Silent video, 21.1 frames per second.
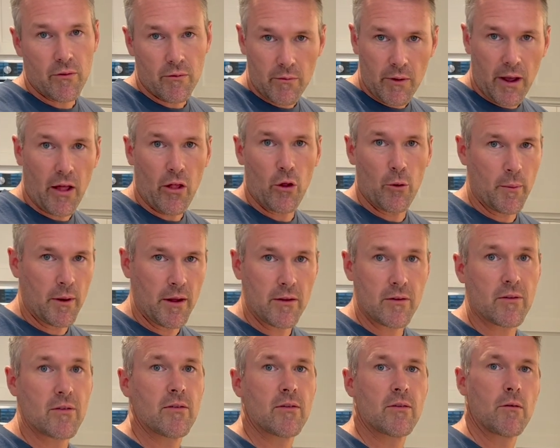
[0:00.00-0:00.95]

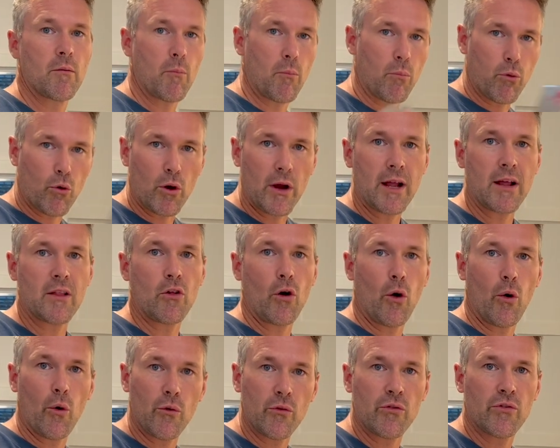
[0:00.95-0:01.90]
elements bring
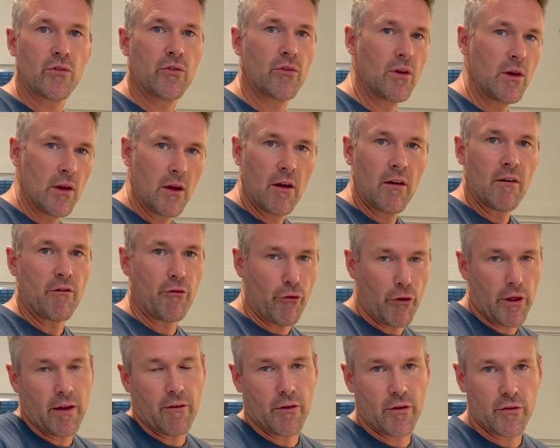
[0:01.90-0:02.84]
those
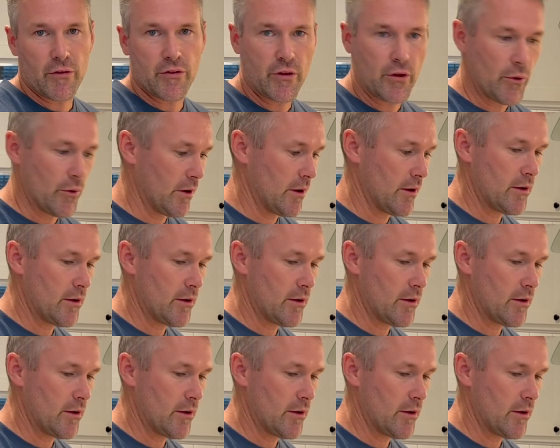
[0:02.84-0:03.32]
flavors to it.